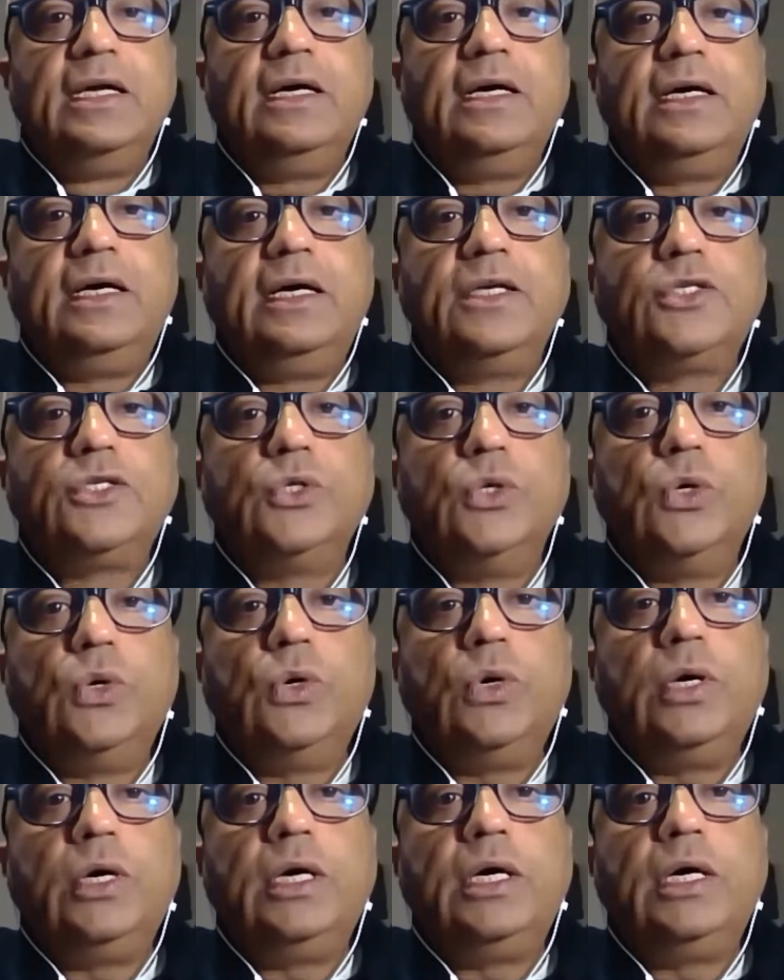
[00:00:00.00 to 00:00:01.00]
uh,
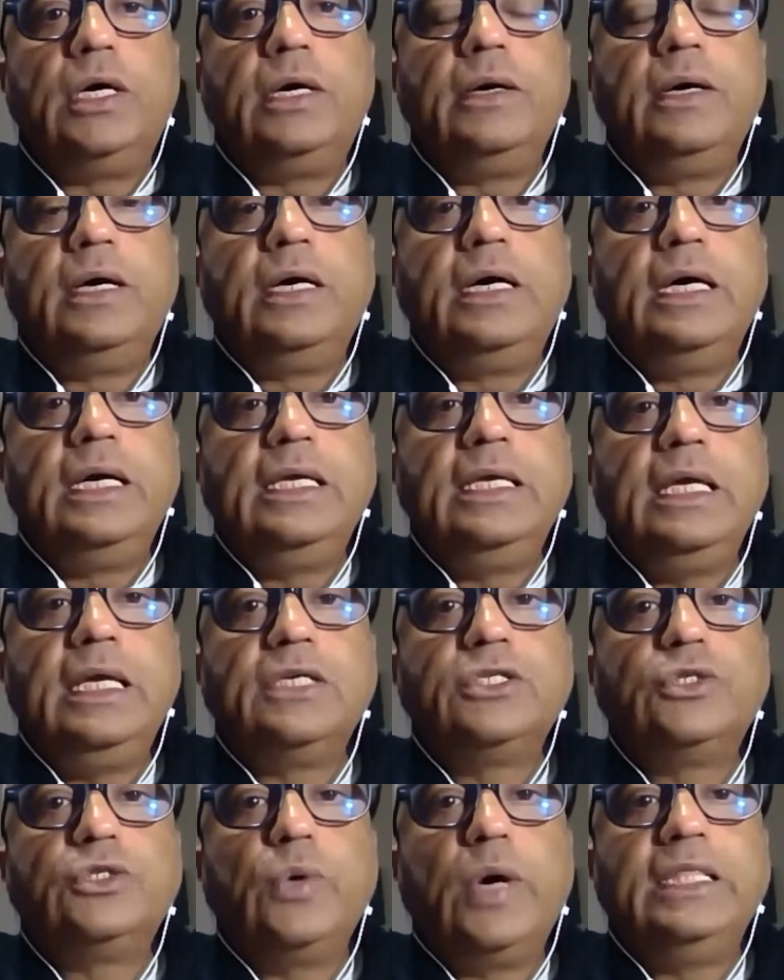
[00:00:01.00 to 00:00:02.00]
so uh, uh,
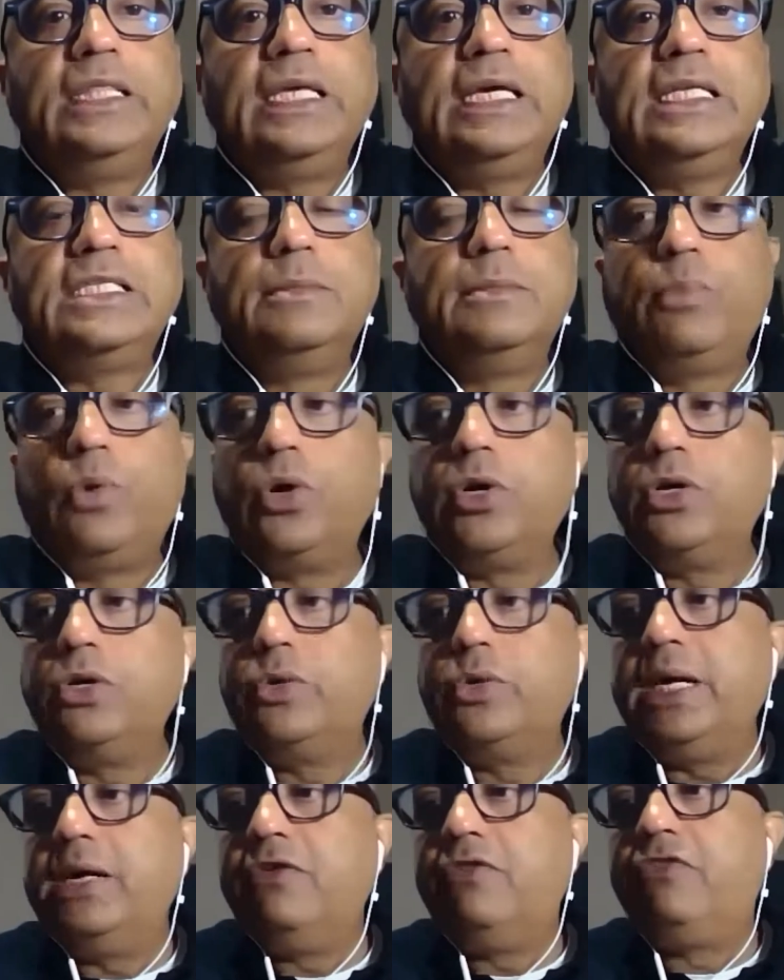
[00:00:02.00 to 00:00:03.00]
yeah so i think it's important
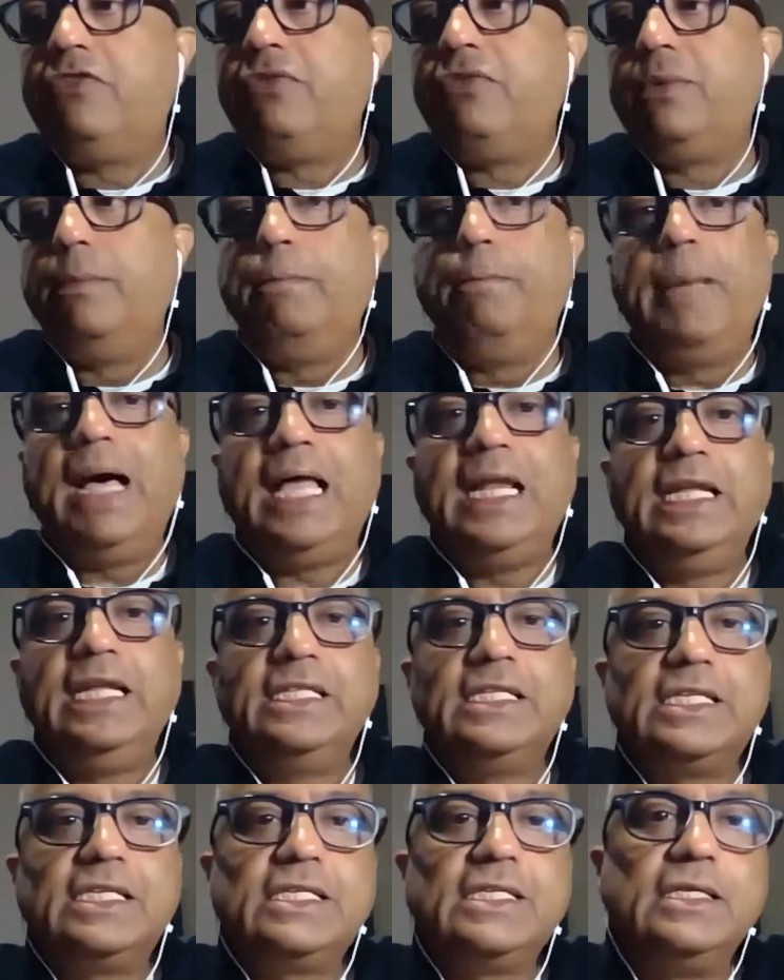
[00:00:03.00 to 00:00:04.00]
to kind of
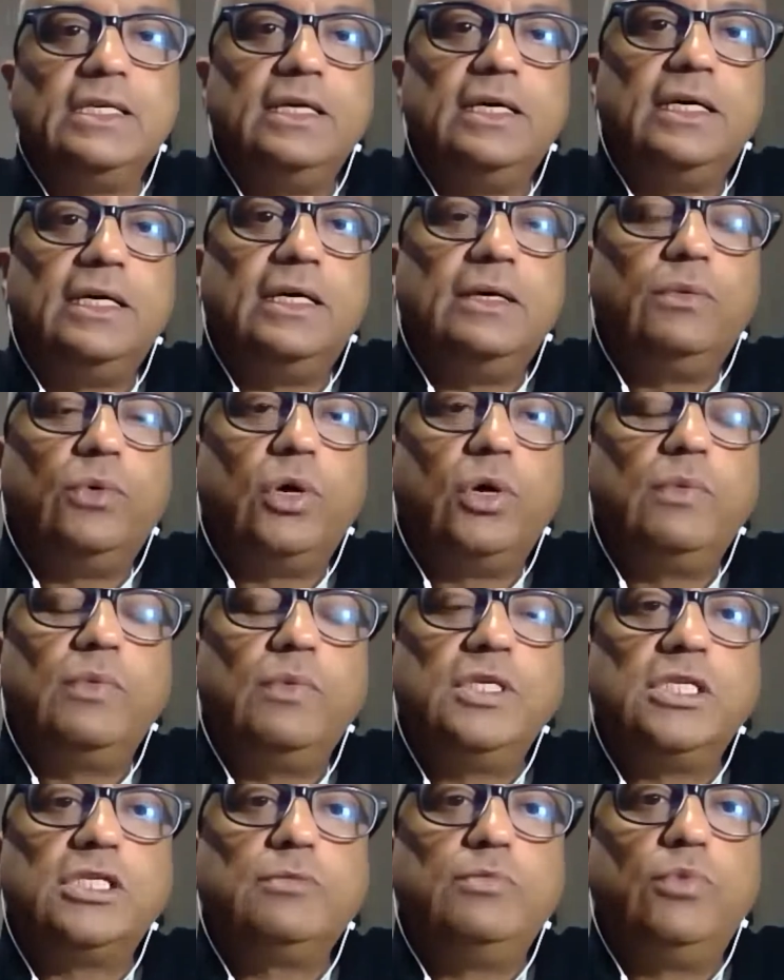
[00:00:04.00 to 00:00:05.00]
balance what
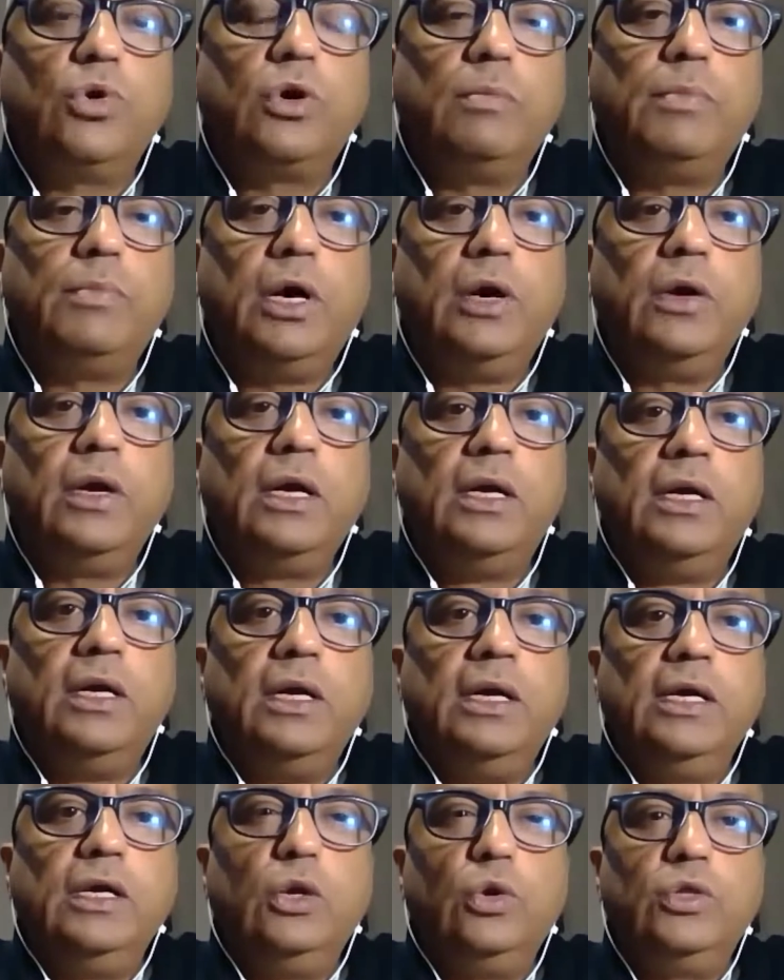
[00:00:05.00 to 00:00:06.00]
we just spoke about
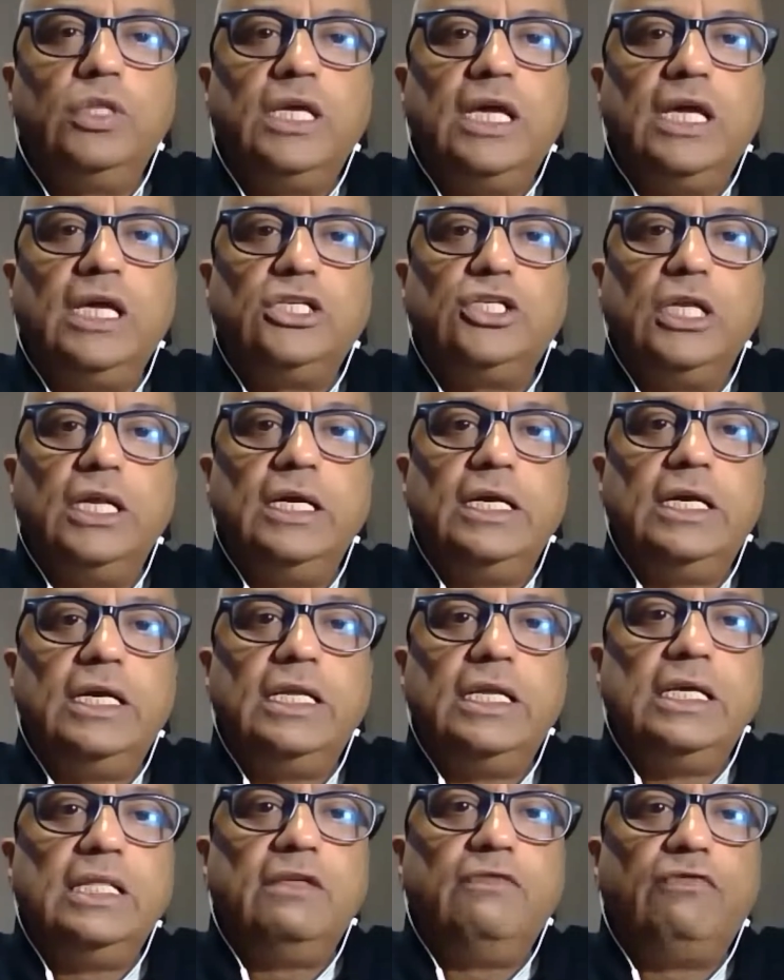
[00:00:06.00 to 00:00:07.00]
you know the
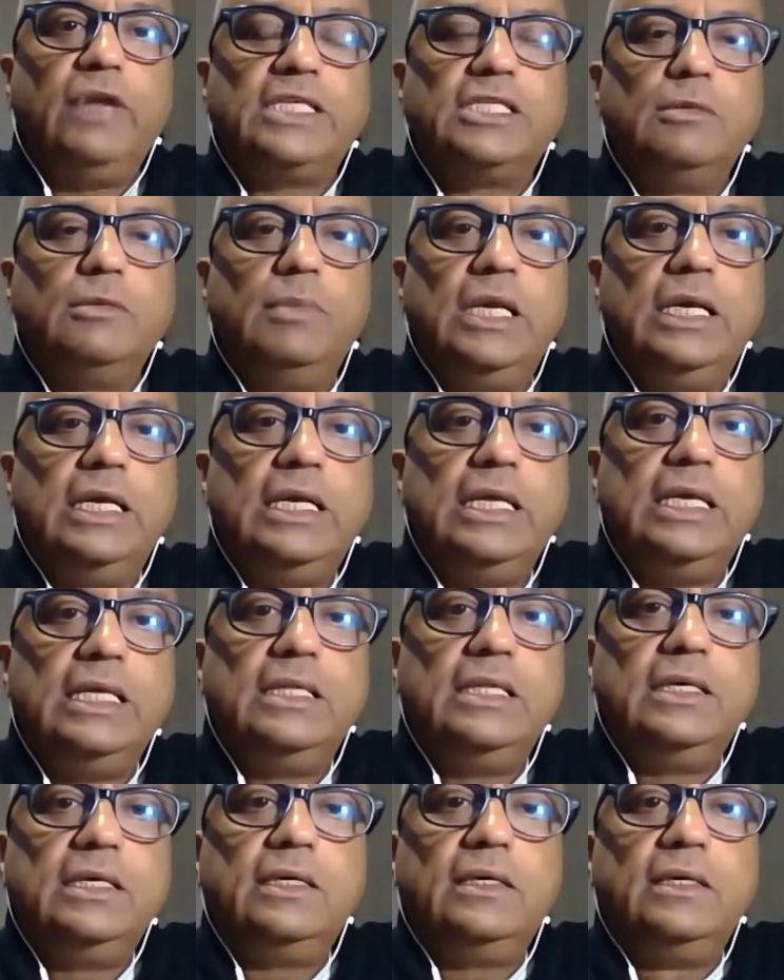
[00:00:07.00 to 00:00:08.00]
agility the flexibility
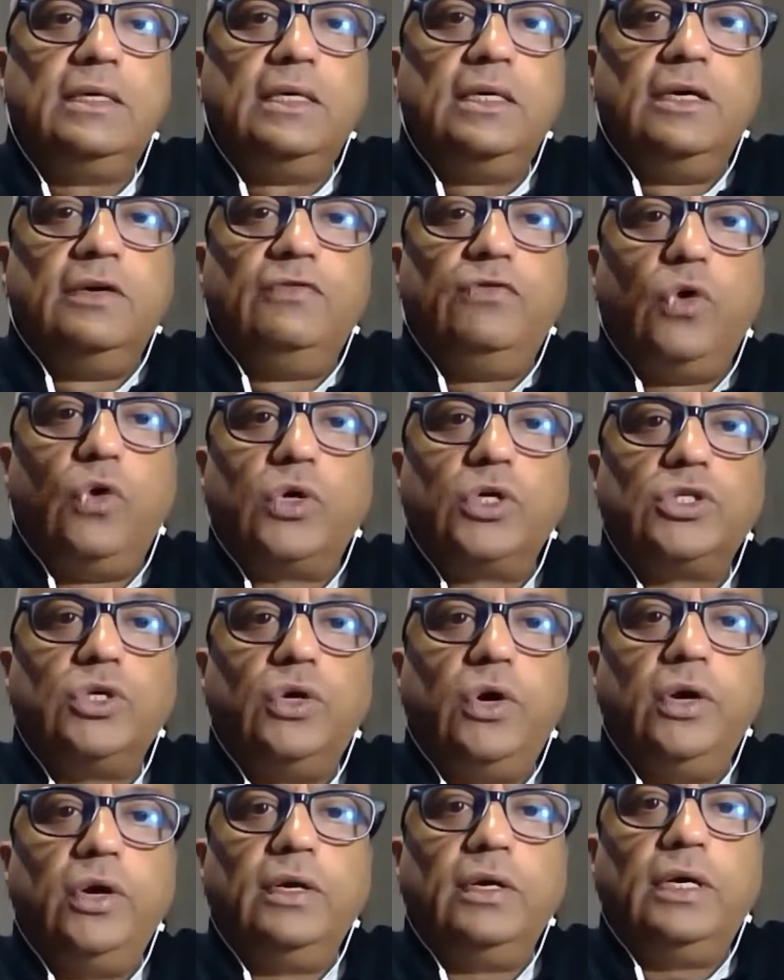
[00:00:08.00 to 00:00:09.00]
the focus
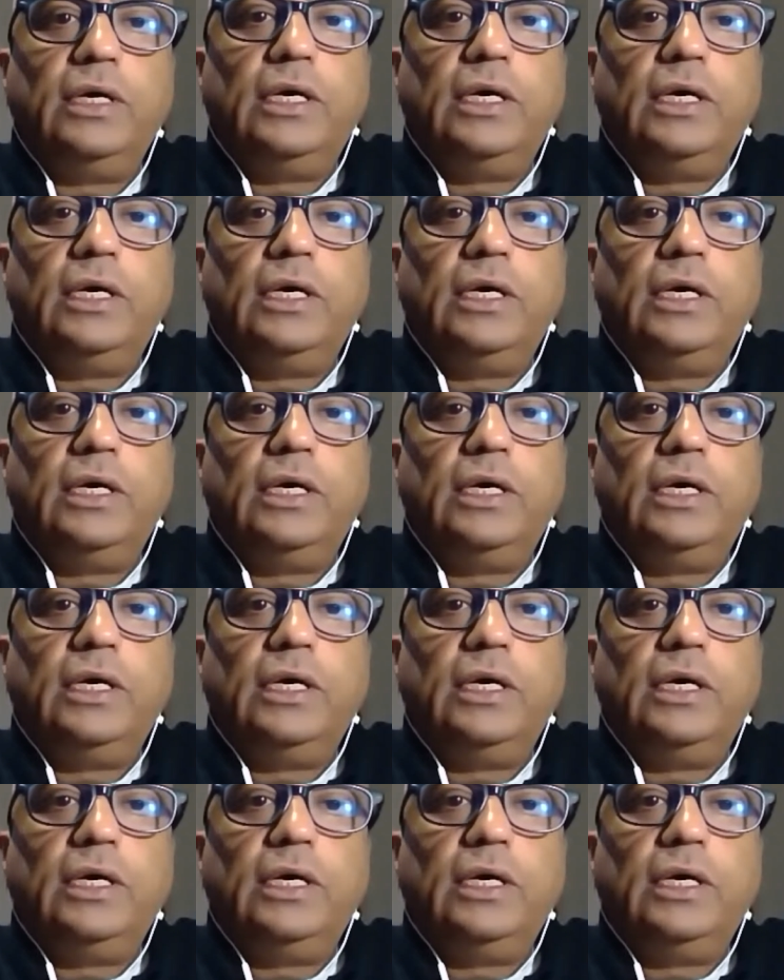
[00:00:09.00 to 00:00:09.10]
on